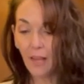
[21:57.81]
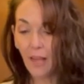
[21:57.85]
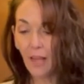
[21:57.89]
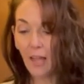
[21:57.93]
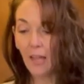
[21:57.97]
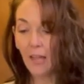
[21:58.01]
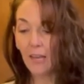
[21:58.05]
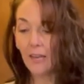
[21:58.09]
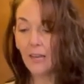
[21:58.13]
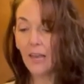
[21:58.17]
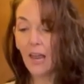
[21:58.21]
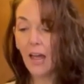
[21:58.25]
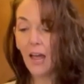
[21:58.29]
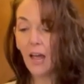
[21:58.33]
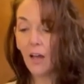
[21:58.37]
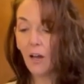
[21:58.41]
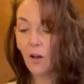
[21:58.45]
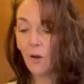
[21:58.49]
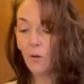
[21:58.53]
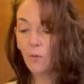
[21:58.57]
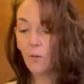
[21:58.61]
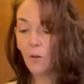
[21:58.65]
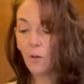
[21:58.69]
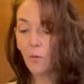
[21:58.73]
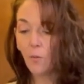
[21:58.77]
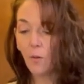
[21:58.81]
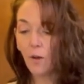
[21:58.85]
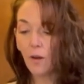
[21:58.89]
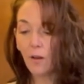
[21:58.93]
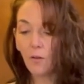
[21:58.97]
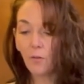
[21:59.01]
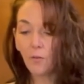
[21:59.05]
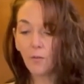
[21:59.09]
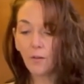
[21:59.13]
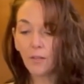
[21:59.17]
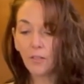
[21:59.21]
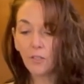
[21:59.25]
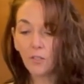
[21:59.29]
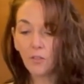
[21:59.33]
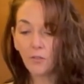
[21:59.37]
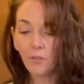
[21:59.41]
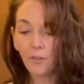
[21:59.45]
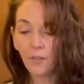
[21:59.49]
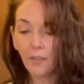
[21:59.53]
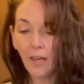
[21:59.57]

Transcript: And now we wanna reach for